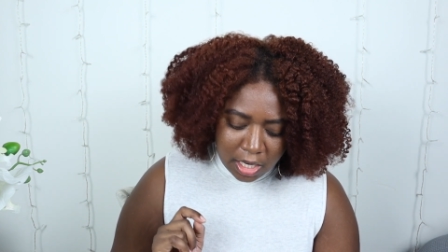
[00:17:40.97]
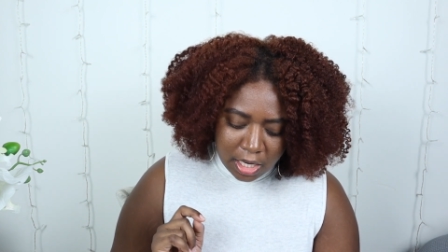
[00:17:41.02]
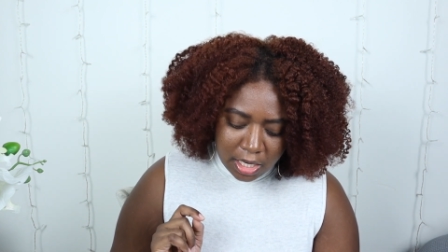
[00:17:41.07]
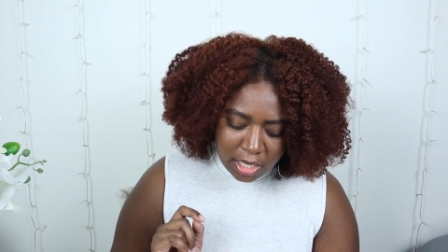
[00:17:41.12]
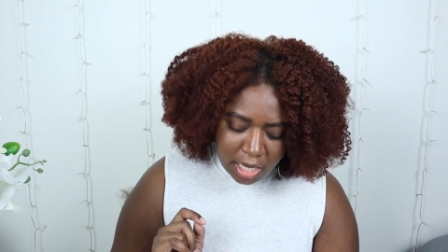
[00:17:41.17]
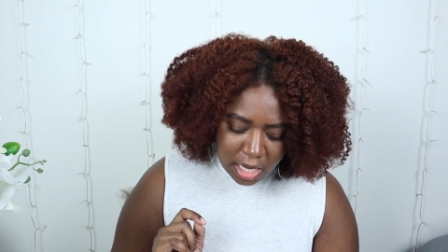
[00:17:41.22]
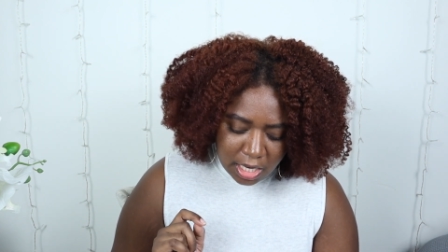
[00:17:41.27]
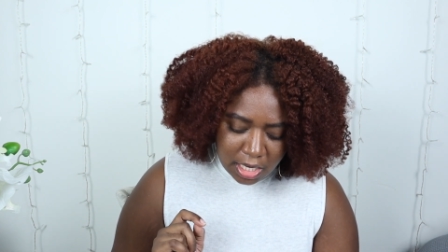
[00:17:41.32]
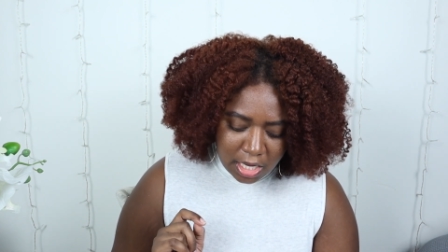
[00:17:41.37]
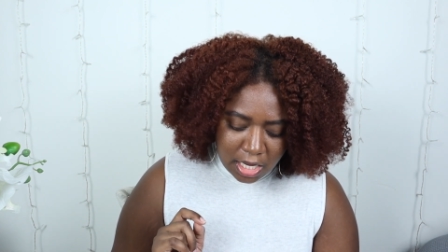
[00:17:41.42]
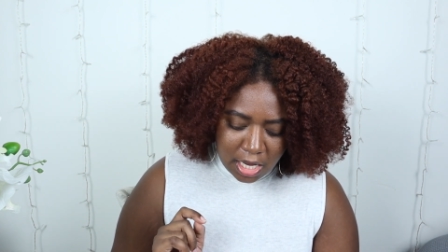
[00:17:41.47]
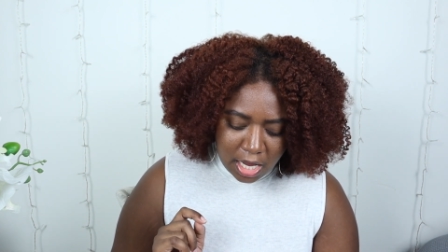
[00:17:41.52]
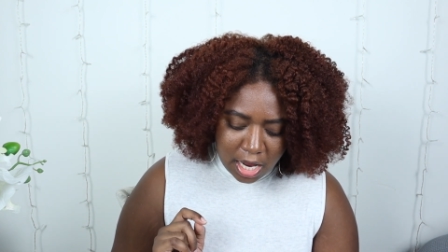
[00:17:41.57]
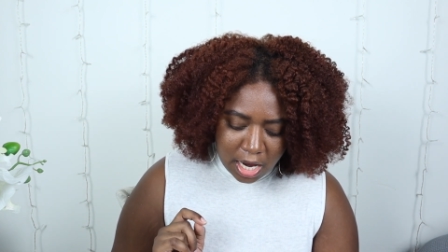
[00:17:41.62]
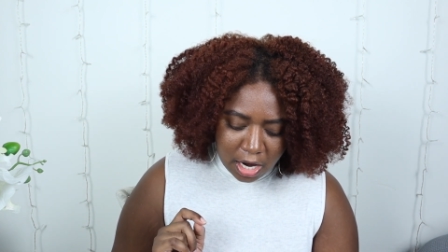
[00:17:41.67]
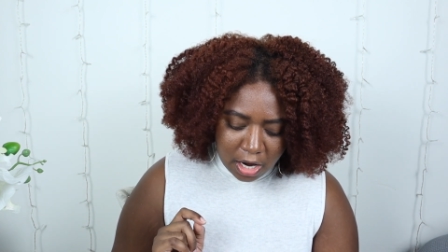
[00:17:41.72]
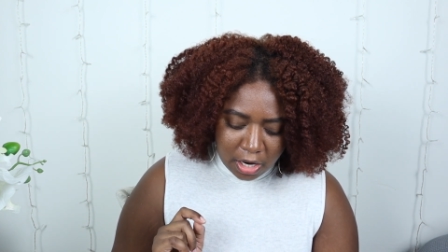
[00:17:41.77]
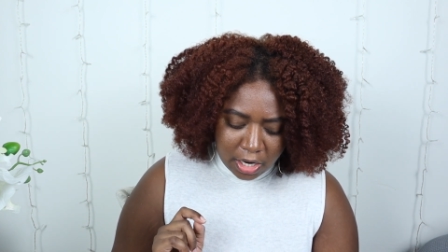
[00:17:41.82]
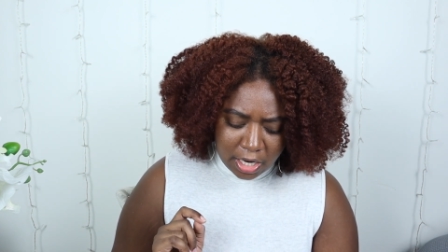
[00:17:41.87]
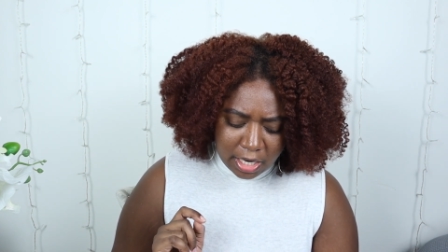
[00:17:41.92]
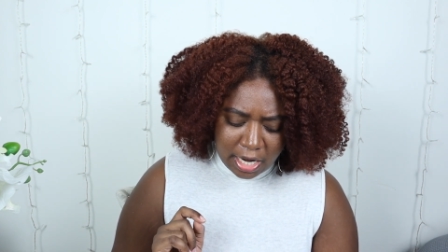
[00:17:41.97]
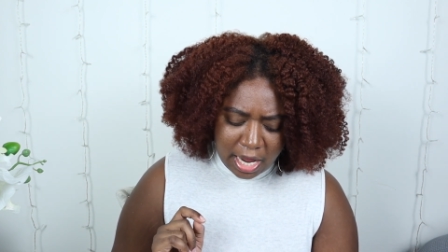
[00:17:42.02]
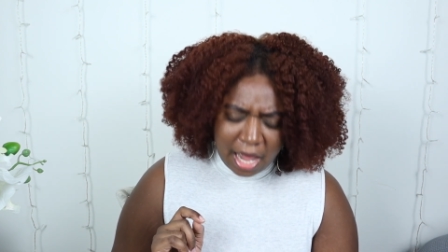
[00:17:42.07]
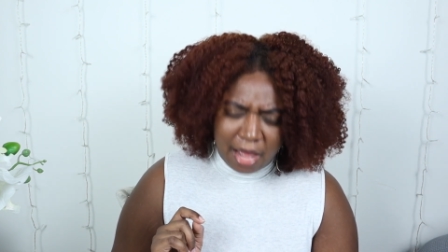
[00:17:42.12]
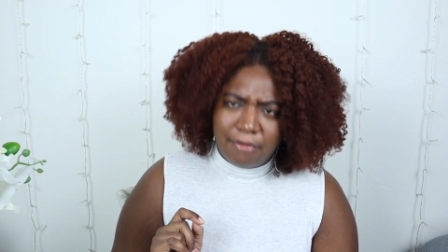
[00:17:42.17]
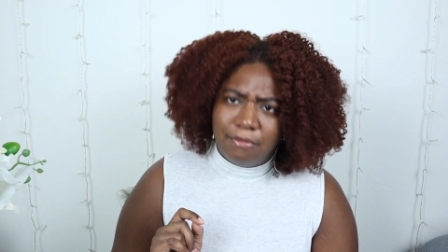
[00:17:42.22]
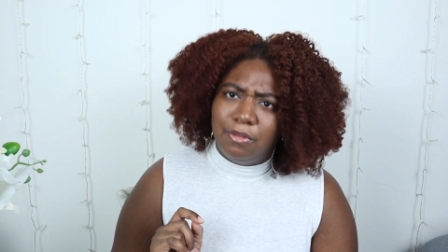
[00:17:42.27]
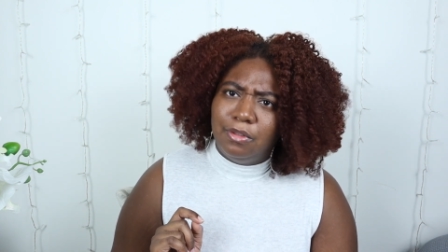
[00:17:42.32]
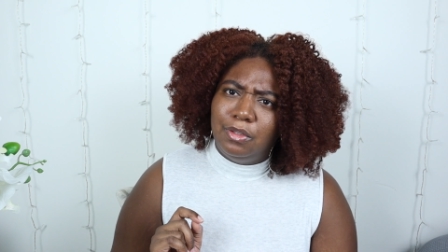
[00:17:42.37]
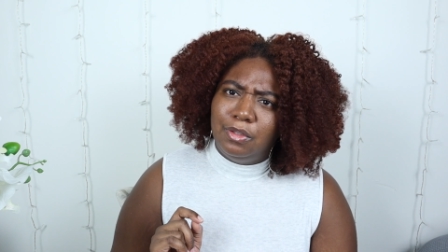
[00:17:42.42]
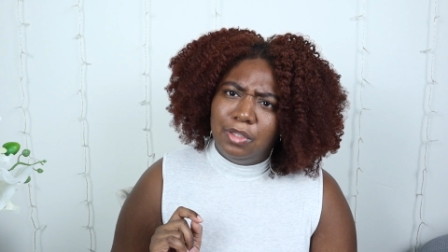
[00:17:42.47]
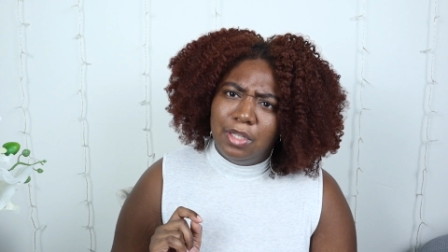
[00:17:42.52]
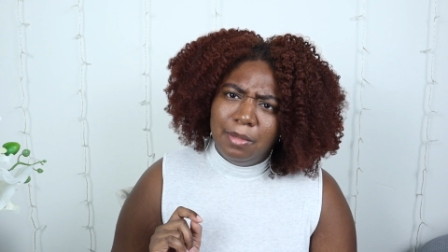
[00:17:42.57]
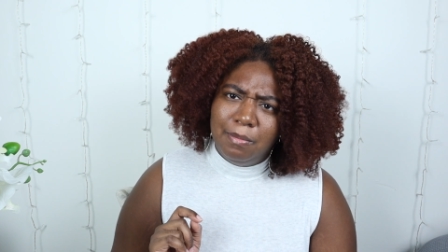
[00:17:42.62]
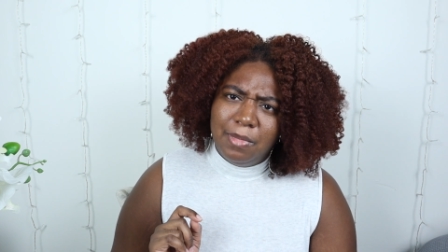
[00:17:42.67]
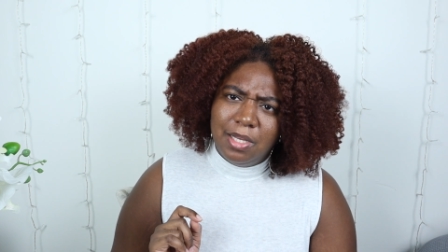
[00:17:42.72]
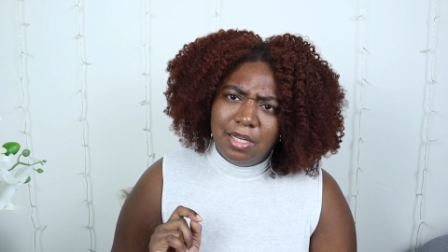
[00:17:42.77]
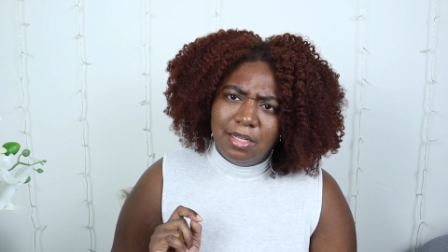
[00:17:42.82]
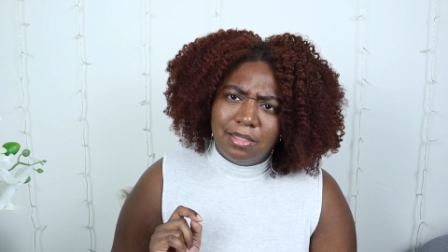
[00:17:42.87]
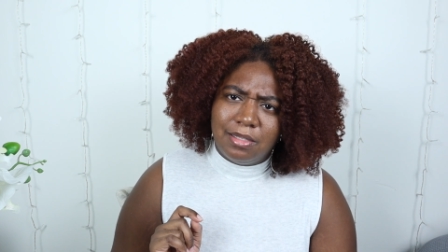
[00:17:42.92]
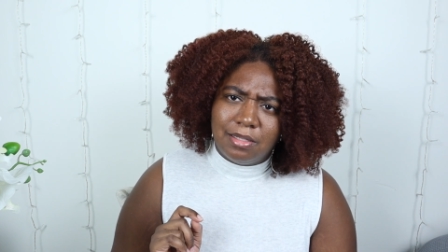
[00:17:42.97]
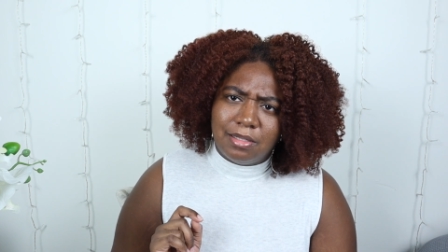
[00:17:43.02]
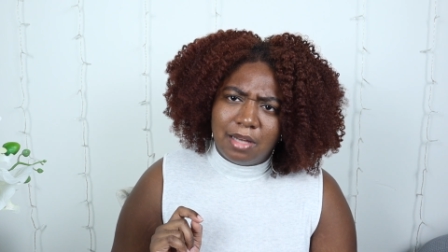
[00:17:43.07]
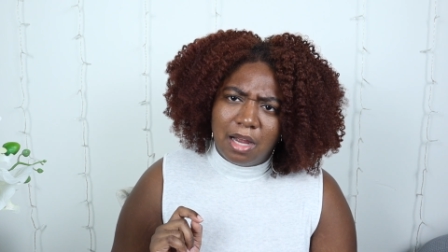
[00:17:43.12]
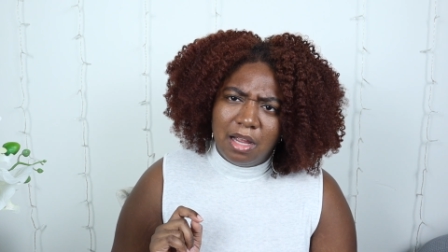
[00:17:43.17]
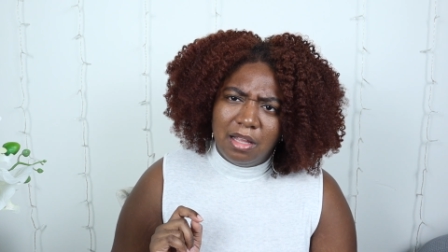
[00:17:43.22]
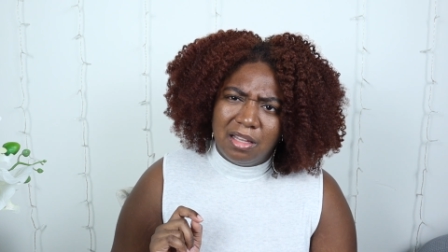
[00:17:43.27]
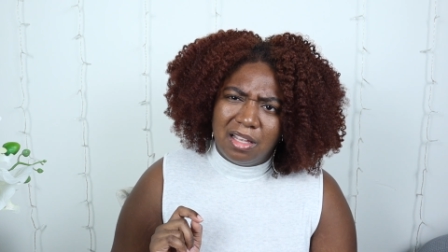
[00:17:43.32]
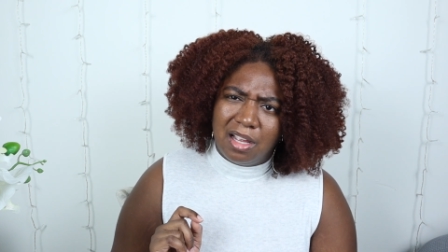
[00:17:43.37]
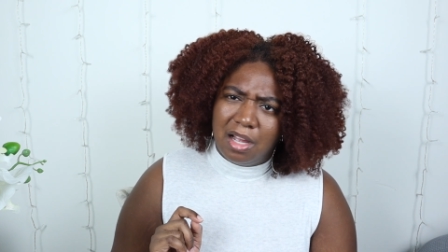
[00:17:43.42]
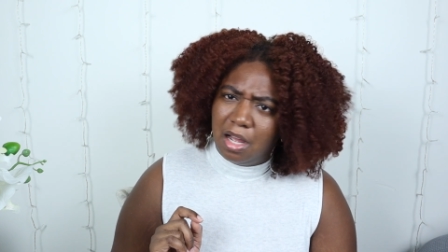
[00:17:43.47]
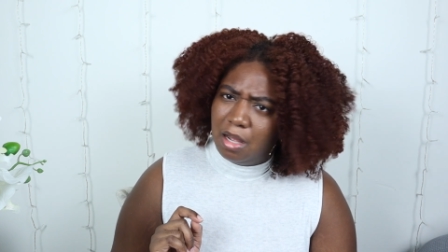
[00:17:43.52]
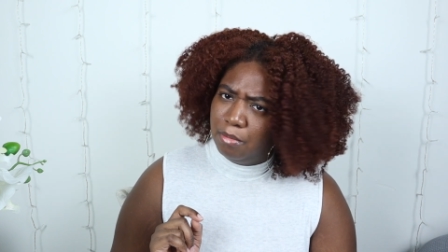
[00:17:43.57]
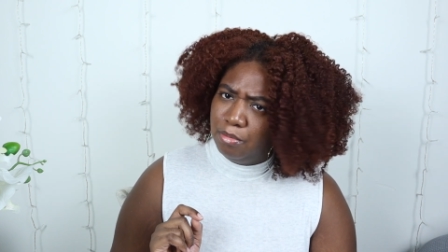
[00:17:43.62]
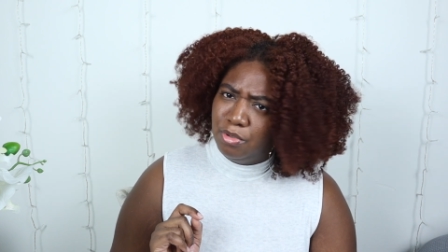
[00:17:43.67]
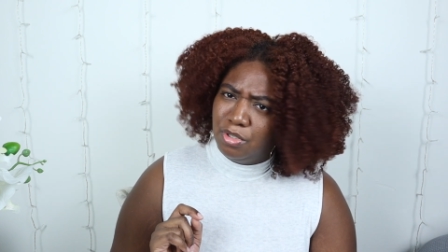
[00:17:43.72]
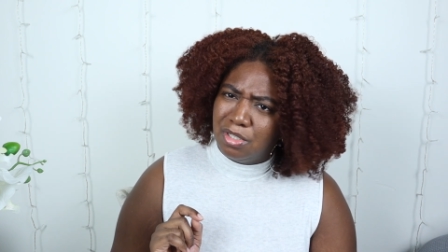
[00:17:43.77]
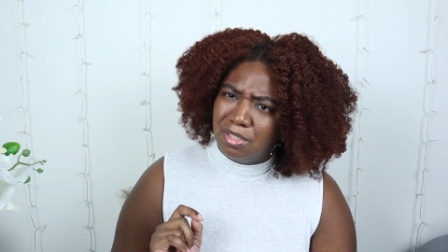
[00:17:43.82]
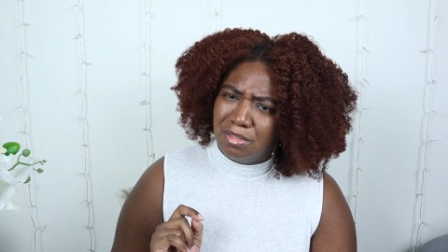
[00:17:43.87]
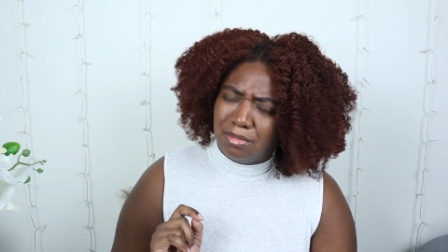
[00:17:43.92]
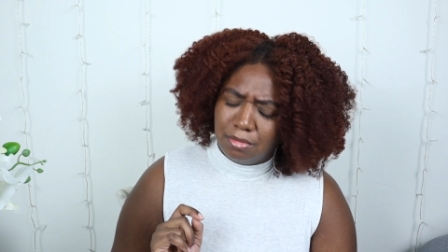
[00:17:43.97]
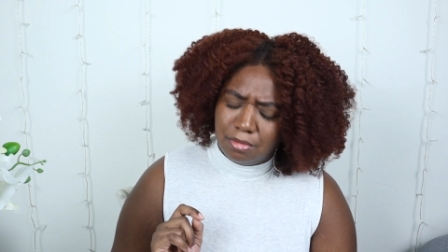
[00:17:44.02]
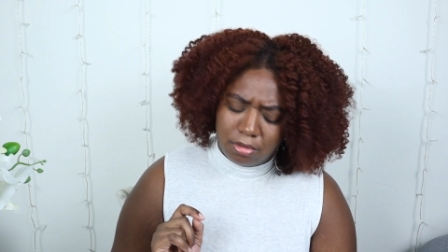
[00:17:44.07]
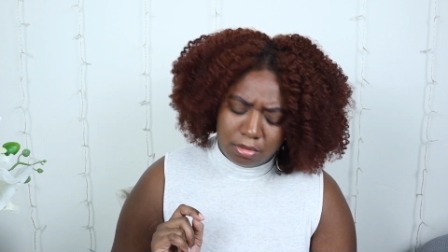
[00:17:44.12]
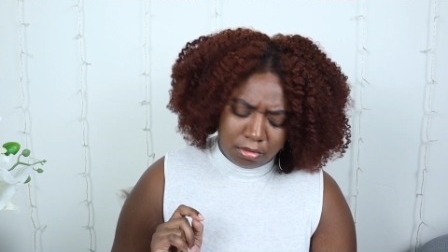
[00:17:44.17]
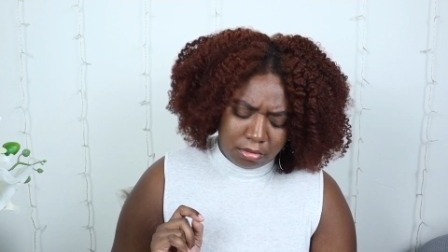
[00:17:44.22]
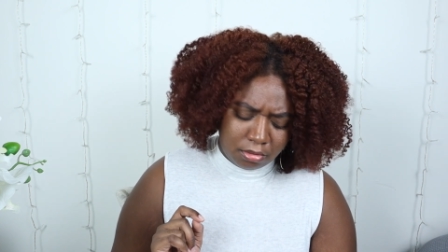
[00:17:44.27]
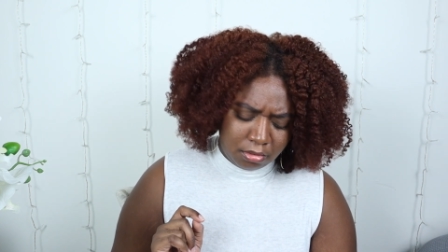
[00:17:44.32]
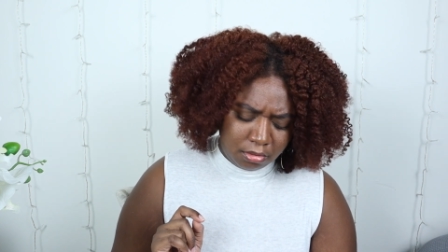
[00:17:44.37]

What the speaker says: Kinky hair can have limited styling options.